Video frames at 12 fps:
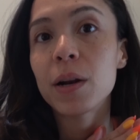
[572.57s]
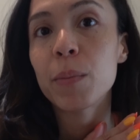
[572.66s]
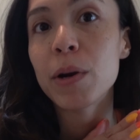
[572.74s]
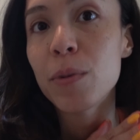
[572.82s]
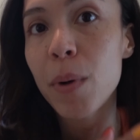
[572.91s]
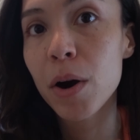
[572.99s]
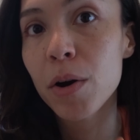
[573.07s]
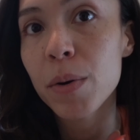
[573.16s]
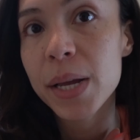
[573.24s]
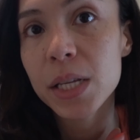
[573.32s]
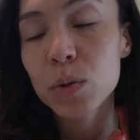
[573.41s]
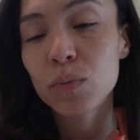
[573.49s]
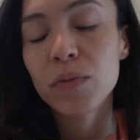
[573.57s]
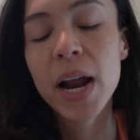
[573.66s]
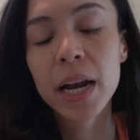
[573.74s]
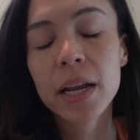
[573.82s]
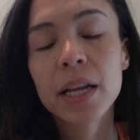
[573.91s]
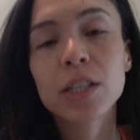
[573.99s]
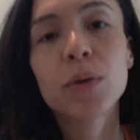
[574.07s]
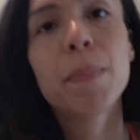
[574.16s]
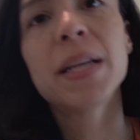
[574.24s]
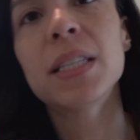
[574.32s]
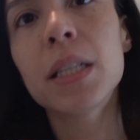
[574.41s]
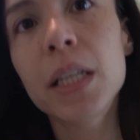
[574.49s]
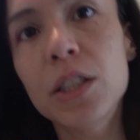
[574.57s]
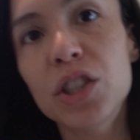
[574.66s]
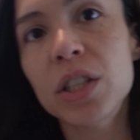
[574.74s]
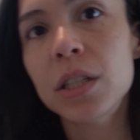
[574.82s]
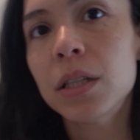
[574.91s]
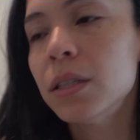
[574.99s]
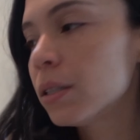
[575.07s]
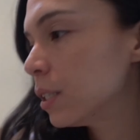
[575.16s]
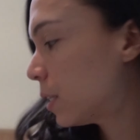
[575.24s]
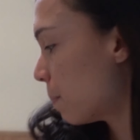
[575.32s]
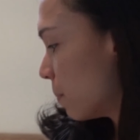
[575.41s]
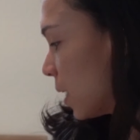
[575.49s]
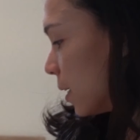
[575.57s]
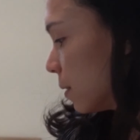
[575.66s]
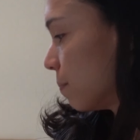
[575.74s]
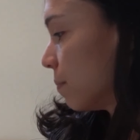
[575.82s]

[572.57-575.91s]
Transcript: I'm wearing tomorrow is ready. So basically it's just the like